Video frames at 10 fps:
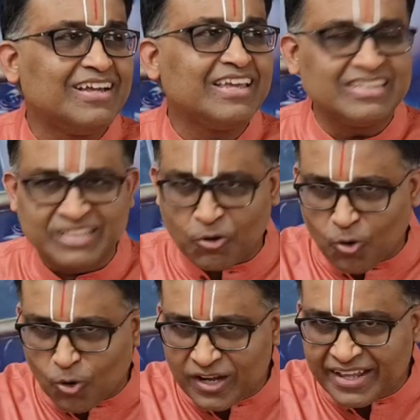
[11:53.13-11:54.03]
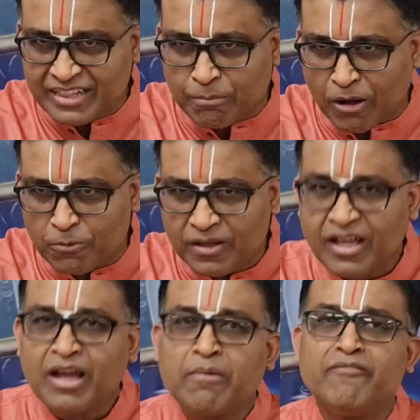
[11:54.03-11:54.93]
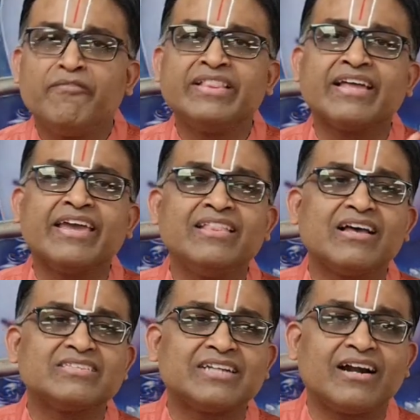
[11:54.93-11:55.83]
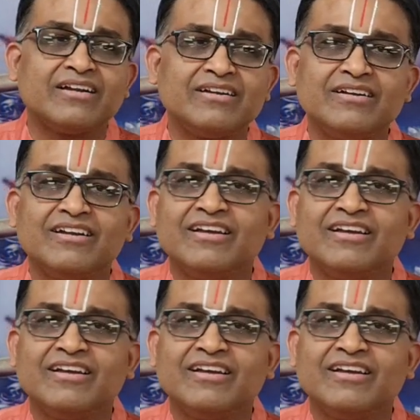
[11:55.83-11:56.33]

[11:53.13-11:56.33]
He is now holding the bow. When the Gita started,